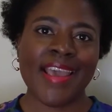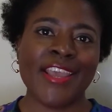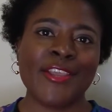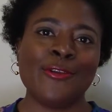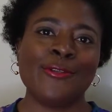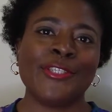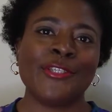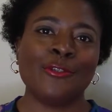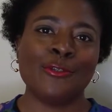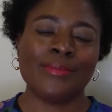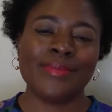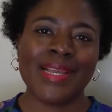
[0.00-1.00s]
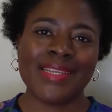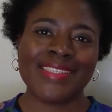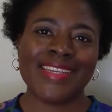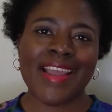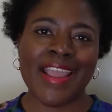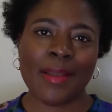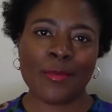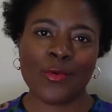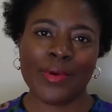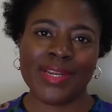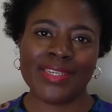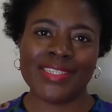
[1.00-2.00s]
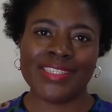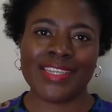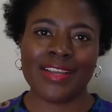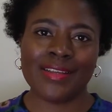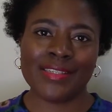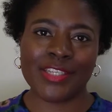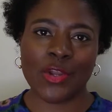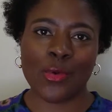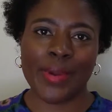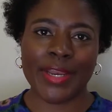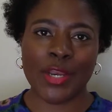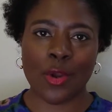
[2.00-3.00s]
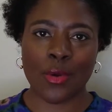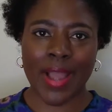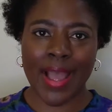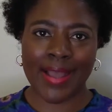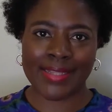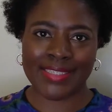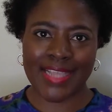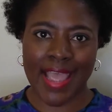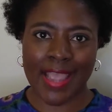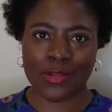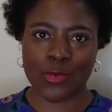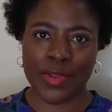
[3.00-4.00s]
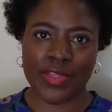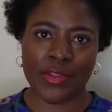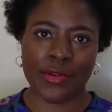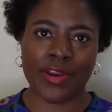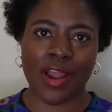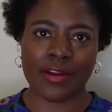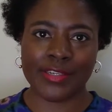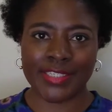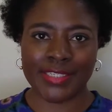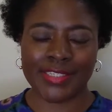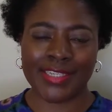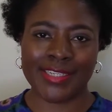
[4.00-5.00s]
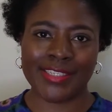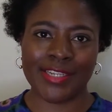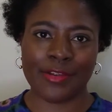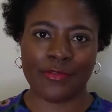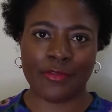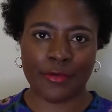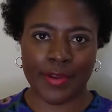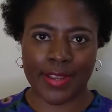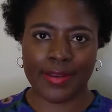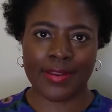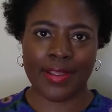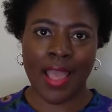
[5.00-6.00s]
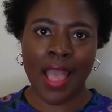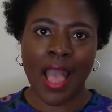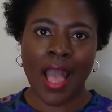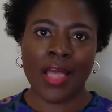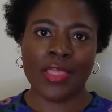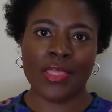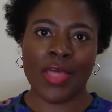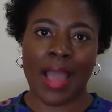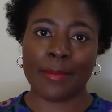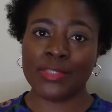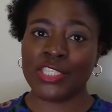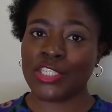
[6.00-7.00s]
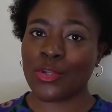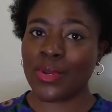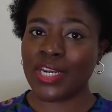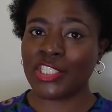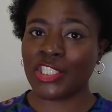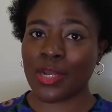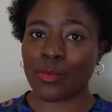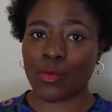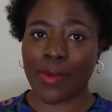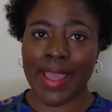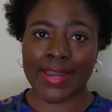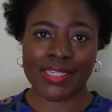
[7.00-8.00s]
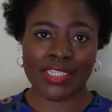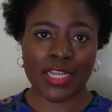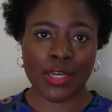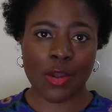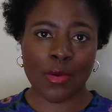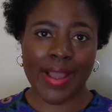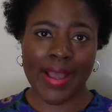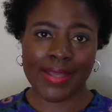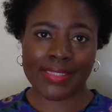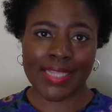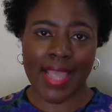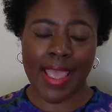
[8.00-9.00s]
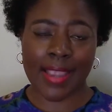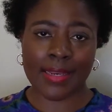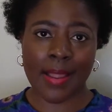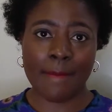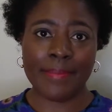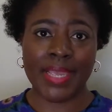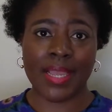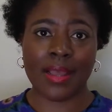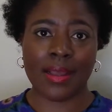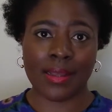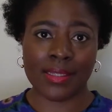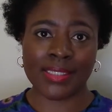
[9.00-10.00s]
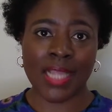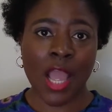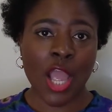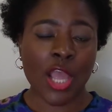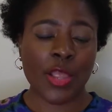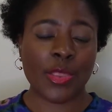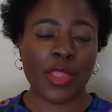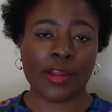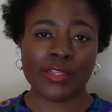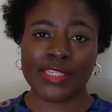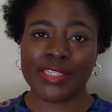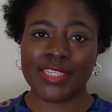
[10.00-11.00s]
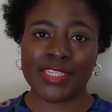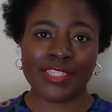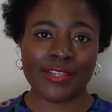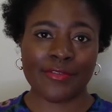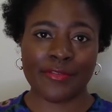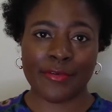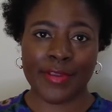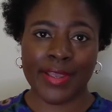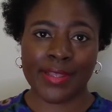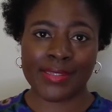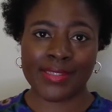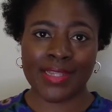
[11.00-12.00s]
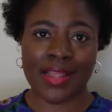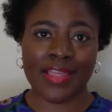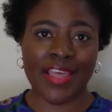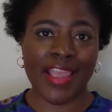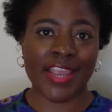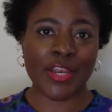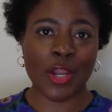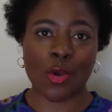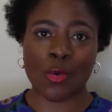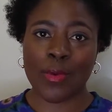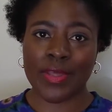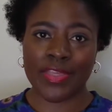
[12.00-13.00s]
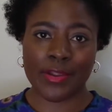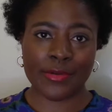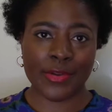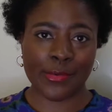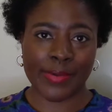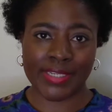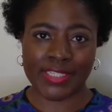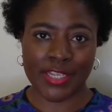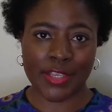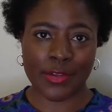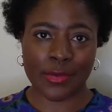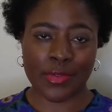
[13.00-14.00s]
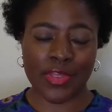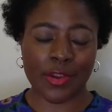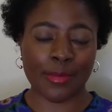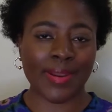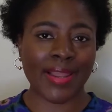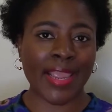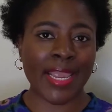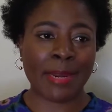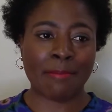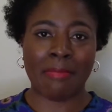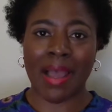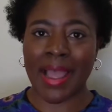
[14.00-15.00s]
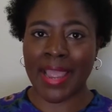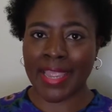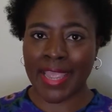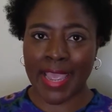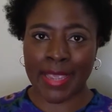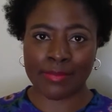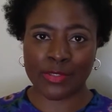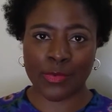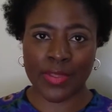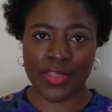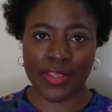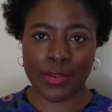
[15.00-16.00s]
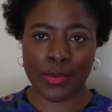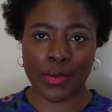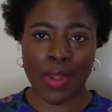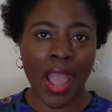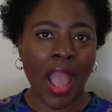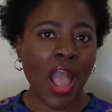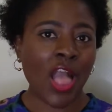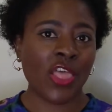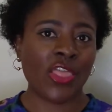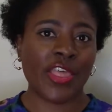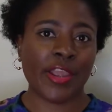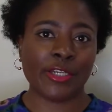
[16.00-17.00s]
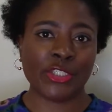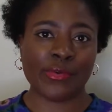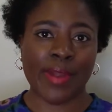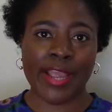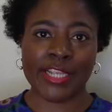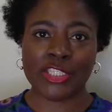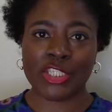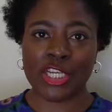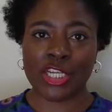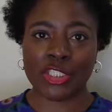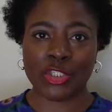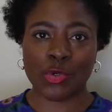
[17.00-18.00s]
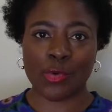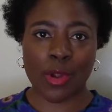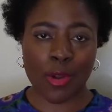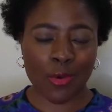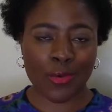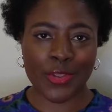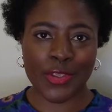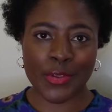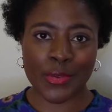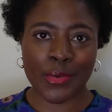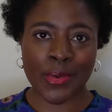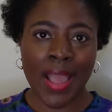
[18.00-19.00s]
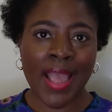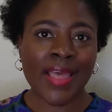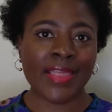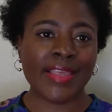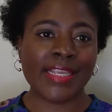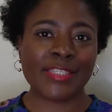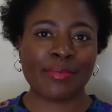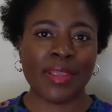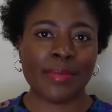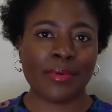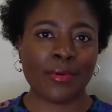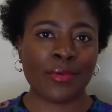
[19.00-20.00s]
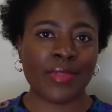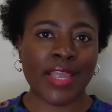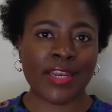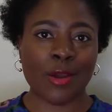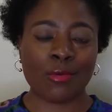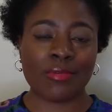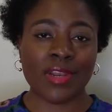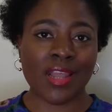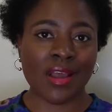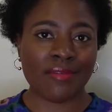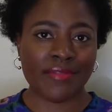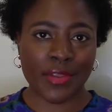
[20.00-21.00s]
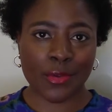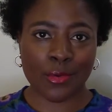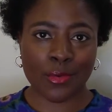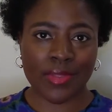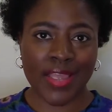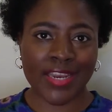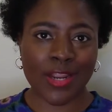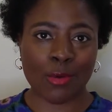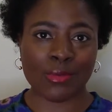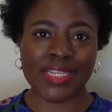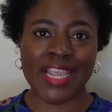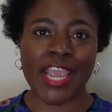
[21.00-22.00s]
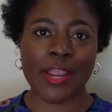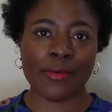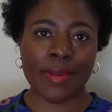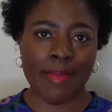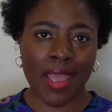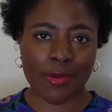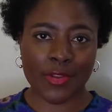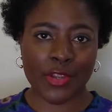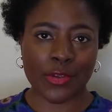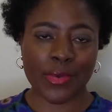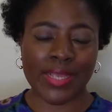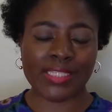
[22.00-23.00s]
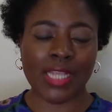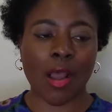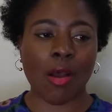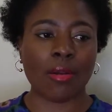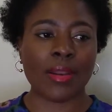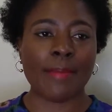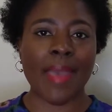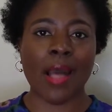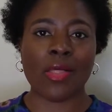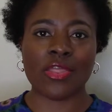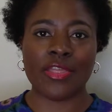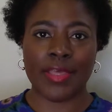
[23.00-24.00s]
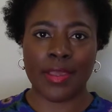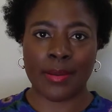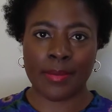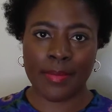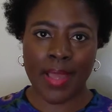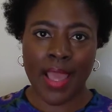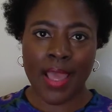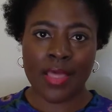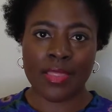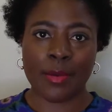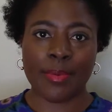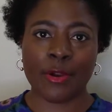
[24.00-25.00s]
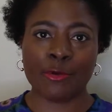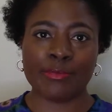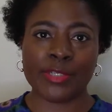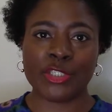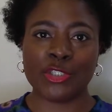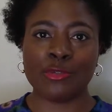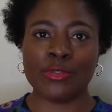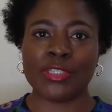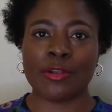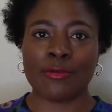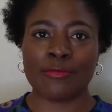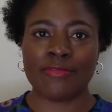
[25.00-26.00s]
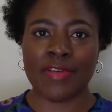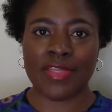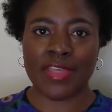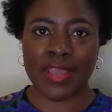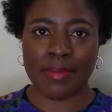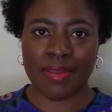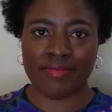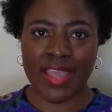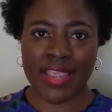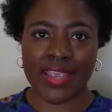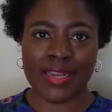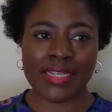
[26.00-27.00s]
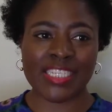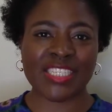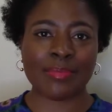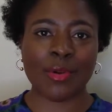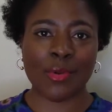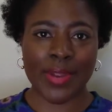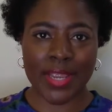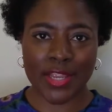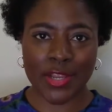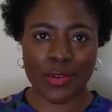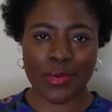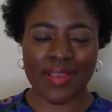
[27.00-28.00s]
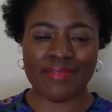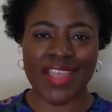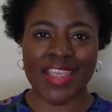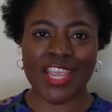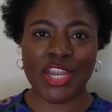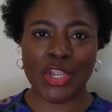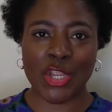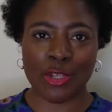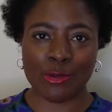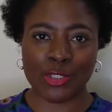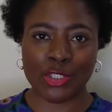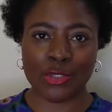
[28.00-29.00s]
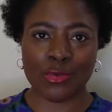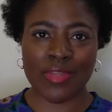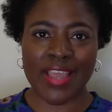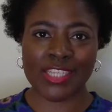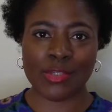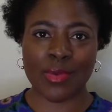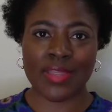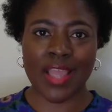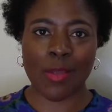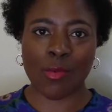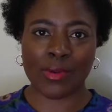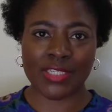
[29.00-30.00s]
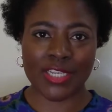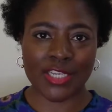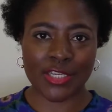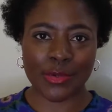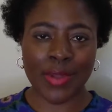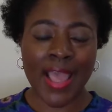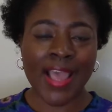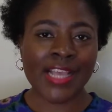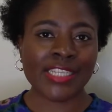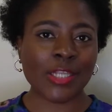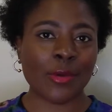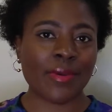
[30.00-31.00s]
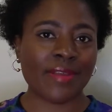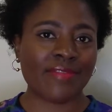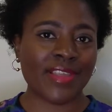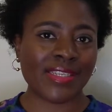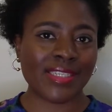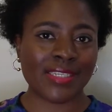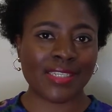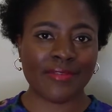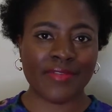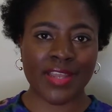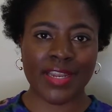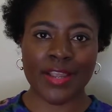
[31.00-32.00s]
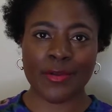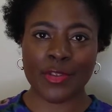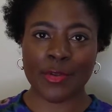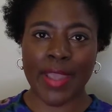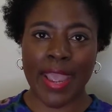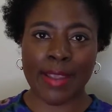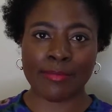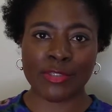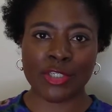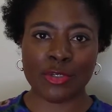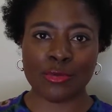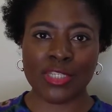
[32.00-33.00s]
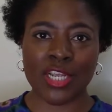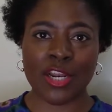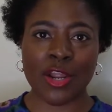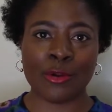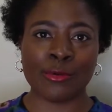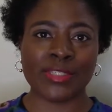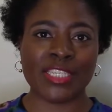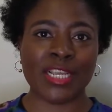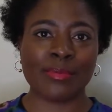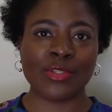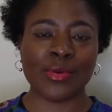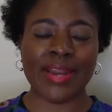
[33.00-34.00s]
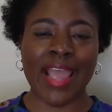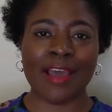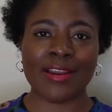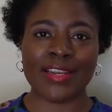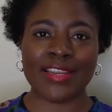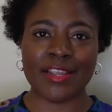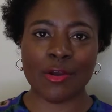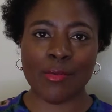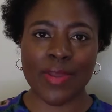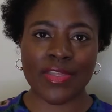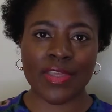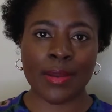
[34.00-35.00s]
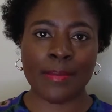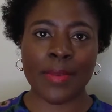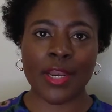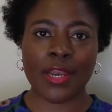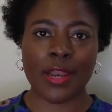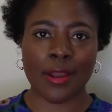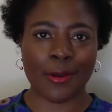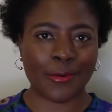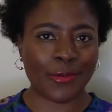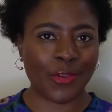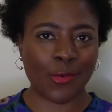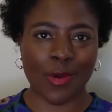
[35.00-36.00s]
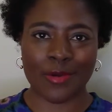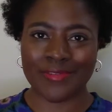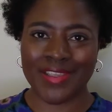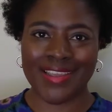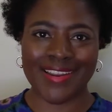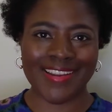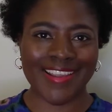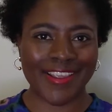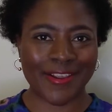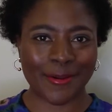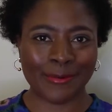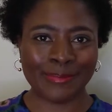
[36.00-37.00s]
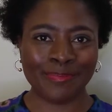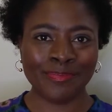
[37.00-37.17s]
Hey YouTube, today I'm going to discuss going no contact with your narcissistic friend. I'm just going to jump right into no contact because narcissistic friends, they know what they're doing to you. They're playing mind games with you. They're trying to control you. These people, they don't love you. They don't care about you. It's all about them the purpose you serve for them. If they can exploit you, if they can use you, that's what they want to do. So if this is the video you came to to learn tips on how to deal with them, no, you won't get it here.